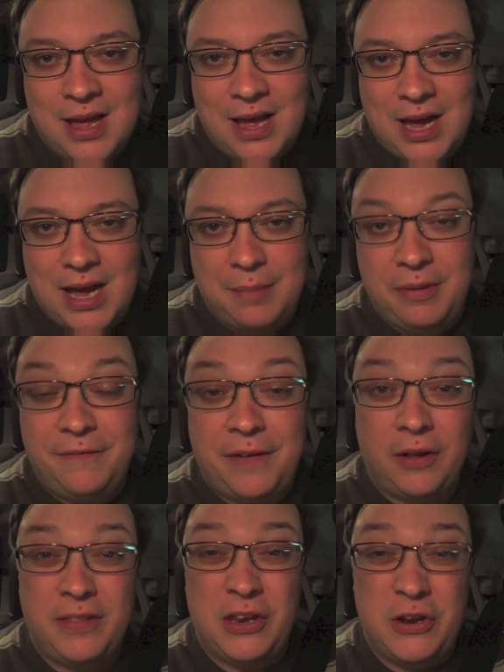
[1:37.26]
I've been
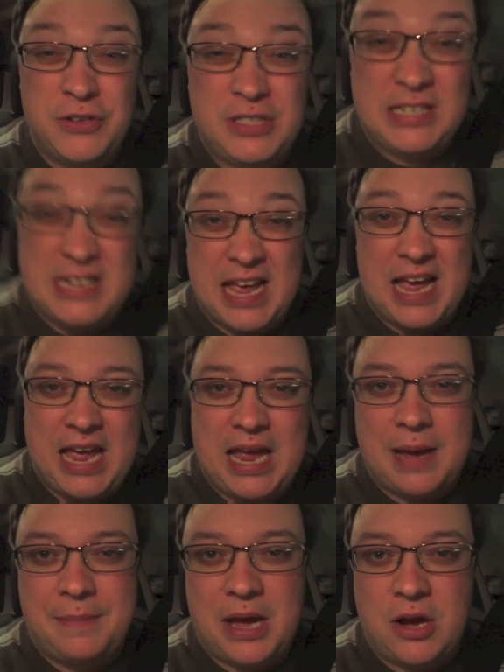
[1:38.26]
following the news
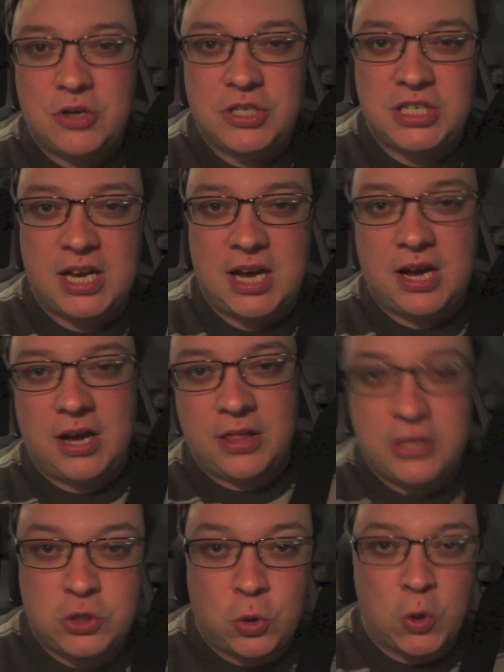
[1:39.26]
today about
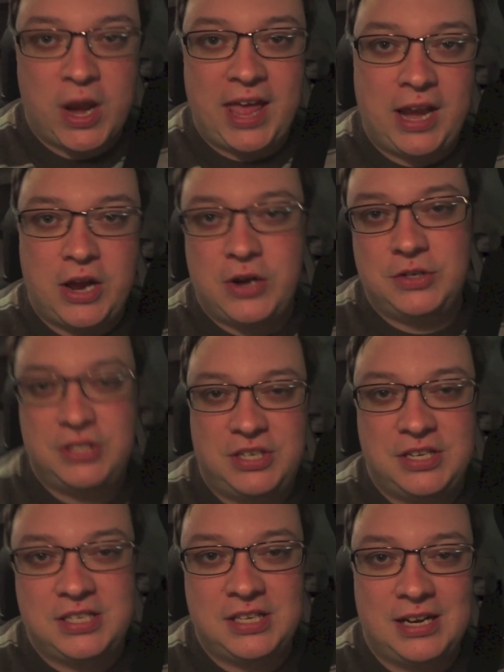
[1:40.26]
the tornadoes.
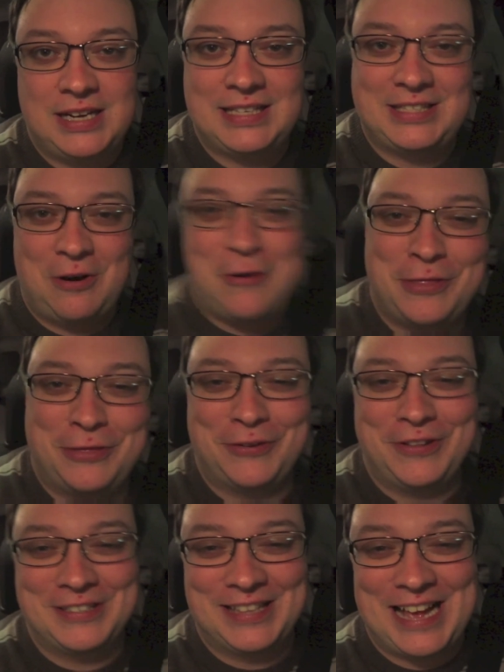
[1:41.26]
You saw us going through
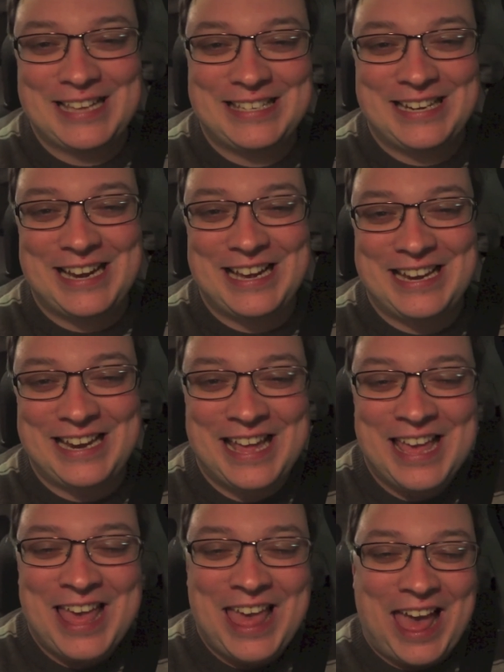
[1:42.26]
those last night, and
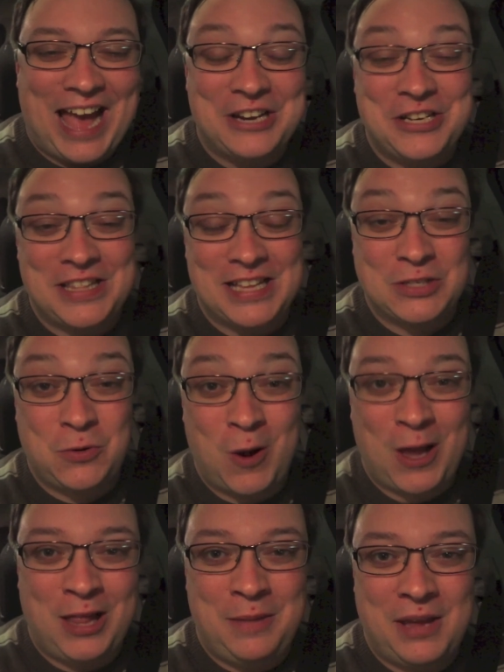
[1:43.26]
actually that's
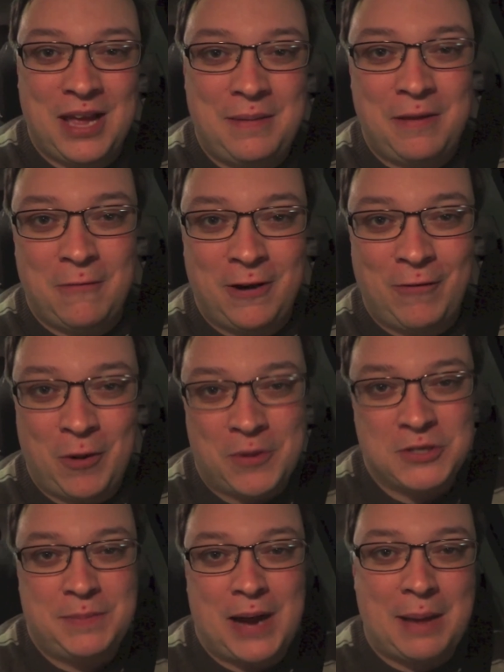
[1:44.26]
quickly becoming one of our
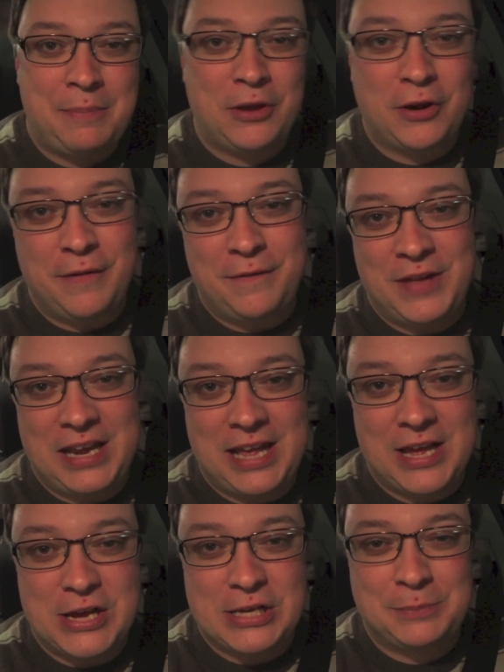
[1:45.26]
most popular
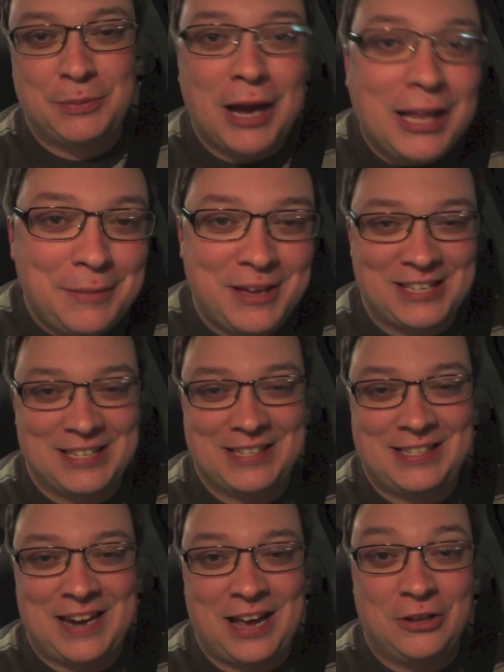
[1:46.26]
videos, probably because
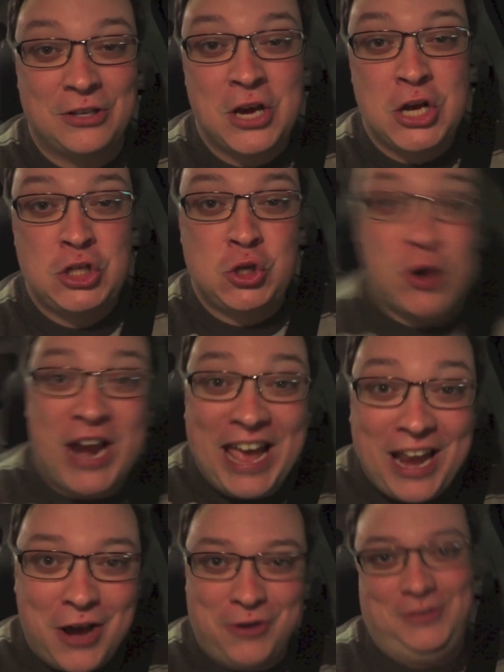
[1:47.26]
it's titled
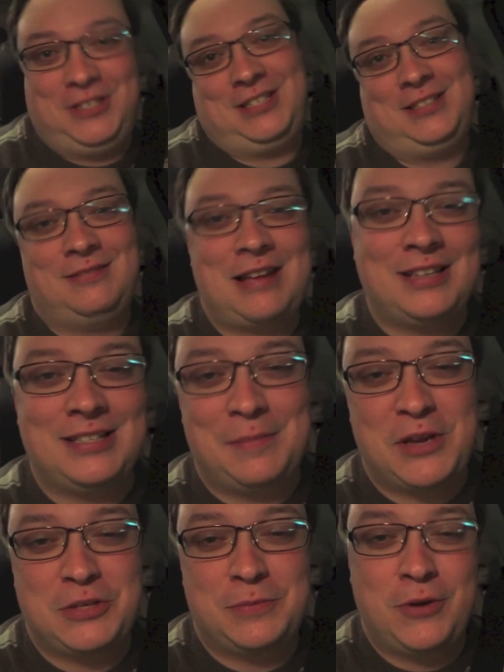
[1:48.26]
Tornadoes!
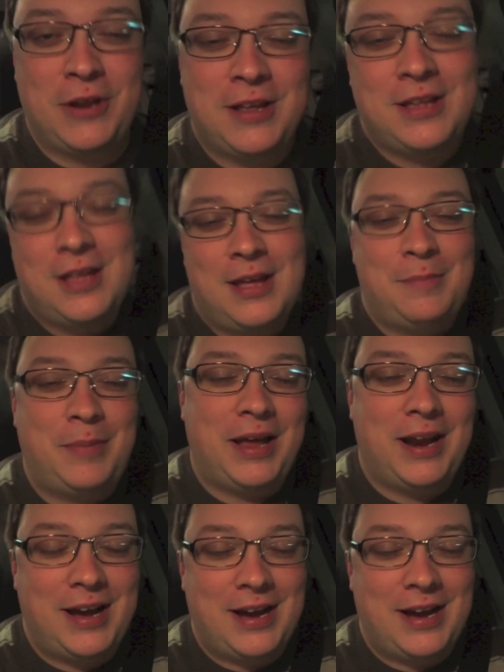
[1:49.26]
Exclamation point. But